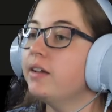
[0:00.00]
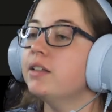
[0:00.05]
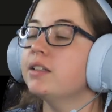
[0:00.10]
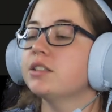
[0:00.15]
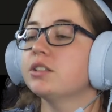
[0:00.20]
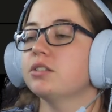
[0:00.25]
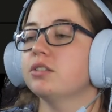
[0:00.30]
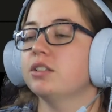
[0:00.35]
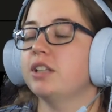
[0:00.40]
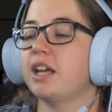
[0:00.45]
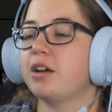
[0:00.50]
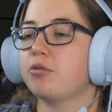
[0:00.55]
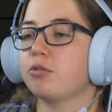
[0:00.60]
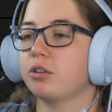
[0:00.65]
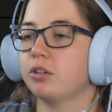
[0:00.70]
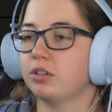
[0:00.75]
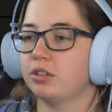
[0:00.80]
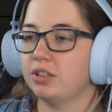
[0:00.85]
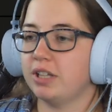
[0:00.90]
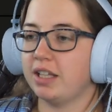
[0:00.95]
So
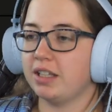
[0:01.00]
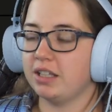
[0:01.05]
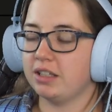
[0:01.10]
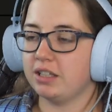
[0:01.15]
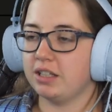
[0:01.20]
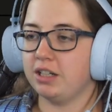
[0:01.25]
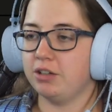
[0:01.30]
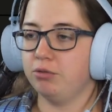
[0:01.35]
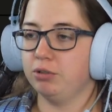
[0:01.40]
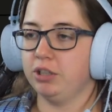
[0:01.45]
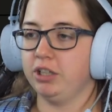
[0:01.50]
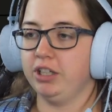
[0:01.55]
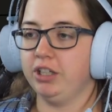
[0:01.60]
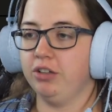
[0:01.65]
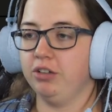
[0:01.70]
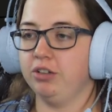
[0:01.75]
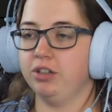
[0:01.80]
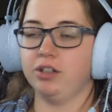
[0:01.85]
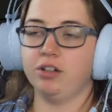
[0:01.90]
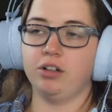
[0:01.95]
I think they did really
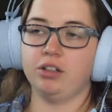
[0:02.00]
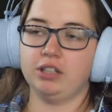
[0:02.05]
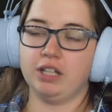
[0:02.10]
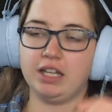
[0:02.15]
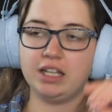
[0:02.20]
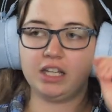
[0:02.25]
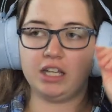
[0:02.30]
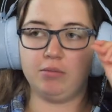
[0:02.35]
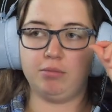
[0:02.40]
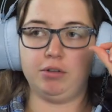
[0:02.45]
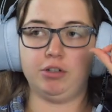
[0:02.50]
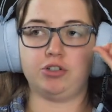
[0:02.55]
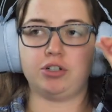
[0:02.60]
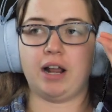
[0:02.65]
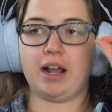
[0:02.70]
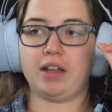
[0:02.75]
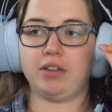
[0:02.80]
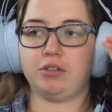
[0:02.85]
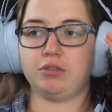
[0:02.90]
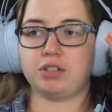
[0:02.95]
good on like keeping
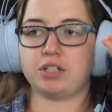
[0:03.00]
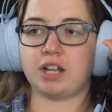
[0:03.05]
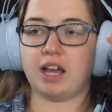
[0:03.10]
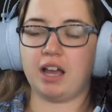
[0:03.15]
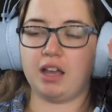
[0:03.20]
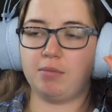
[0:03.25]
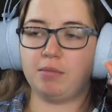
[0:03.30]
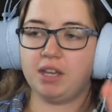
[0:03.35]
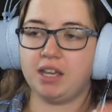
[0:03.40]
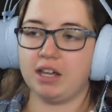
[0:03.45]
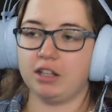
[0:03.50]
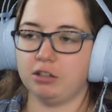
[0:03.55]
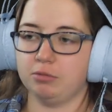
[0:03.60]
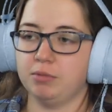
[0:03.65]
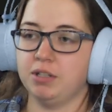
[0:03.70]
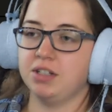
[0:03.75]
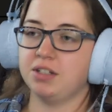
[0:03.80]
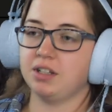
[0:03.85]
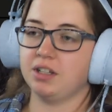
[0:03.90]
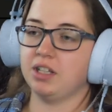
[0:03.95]
track of those timing
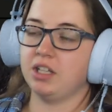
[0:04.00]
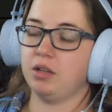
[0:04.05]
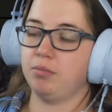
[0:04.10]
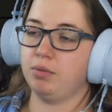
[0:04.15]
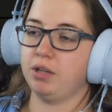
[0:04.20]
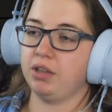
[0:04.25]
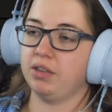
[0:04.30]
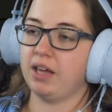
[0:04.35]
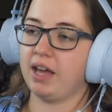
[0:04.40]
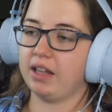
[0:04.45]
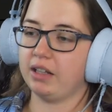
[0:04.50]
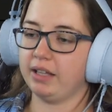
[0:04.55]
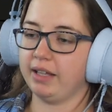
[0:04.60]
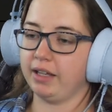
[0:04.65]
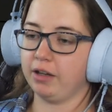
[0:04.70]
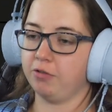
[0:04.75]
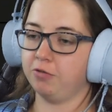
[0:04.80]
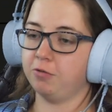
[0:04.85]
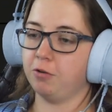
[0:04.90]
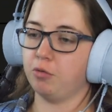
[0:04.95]
elements and keeping that
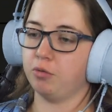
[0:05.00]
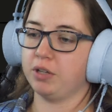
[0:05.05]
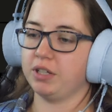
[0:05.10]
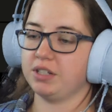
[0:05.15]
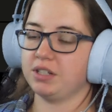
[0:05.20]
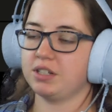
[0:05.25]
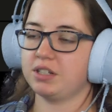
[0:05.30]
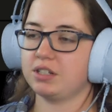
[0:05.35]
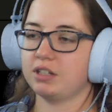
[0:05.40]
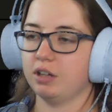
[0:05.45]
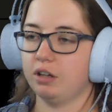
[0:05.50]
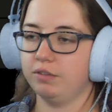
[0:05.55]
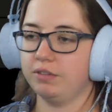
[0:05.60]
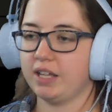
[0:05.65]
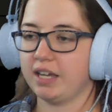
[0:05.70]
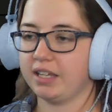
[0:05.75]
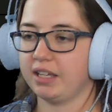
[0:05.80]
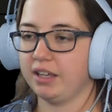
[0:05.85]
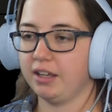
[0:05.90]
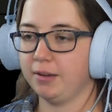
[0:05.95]
like a focus of
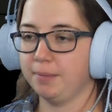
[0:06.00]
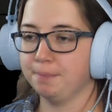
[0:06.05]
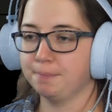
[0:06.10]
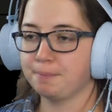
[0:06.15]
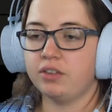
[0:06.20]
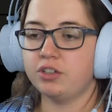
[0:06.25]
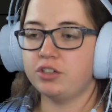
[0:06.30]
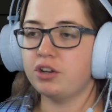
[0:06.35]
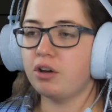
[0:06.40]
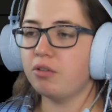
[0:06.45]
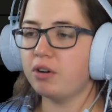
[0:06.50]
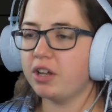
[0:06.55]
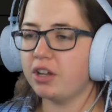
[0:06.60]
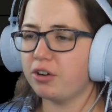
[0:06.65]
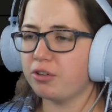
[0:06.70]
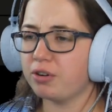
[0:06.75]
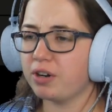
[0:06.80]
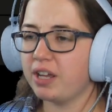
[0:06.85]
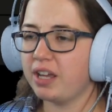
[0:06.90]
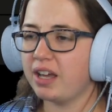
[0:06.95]
that game. The
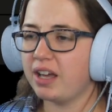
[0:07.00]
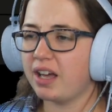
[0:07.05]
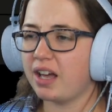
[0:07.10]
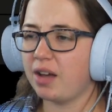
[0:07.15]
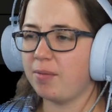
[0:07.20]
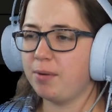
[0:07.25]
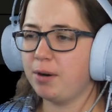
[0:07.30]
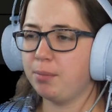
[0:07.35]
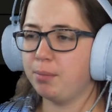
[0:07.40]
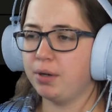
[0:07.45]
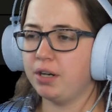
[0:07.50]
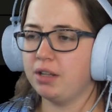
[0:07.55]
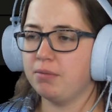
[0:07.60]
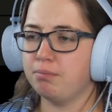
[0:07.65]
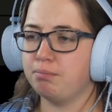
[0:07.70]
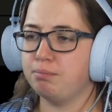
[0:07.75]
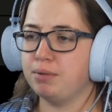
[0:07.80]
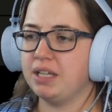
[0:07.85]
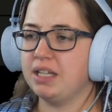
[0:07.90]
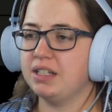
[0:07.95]
Donuteria, I'm gonna put it
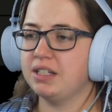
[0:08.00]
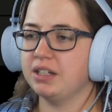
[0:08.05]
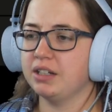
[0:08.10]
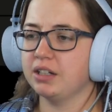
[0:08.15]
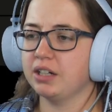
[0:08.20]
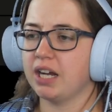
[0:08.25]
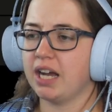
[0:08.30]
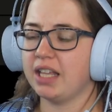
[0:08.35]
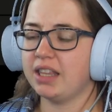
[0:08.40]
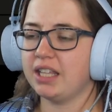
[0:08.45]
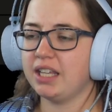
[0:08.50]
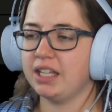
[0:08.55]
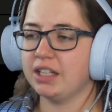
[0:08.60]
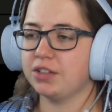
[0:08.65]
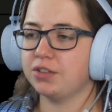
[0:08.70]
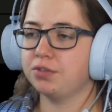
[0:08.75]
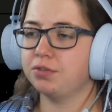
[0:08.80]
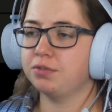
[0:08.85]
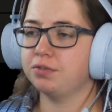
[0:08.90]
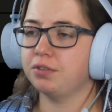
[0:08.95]
in B tier. I think
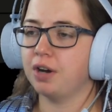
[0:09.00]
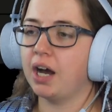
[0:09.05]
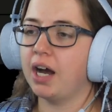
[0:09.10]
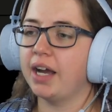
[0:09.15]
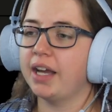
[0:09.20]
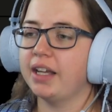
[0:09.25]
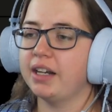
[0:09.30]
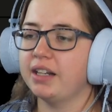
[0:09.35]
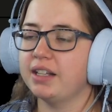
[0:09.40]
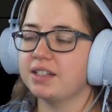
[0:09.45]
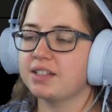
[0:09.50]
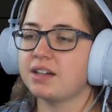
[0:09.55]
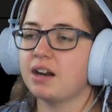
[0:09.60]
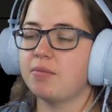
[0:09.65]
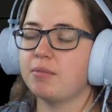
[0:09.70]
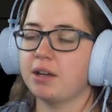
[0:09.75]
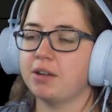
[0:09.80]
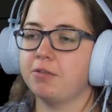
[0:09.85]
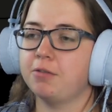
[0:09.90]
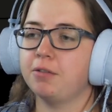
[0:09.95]
it's fine. It's
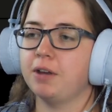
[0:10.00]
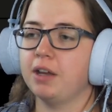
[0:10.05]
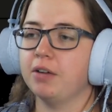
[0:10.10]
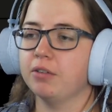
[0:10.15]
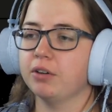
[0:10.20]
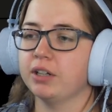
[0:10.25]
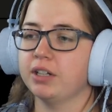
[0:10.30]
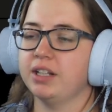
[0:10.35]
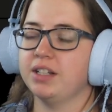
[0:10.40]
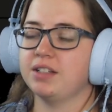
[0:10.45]
not my favorite.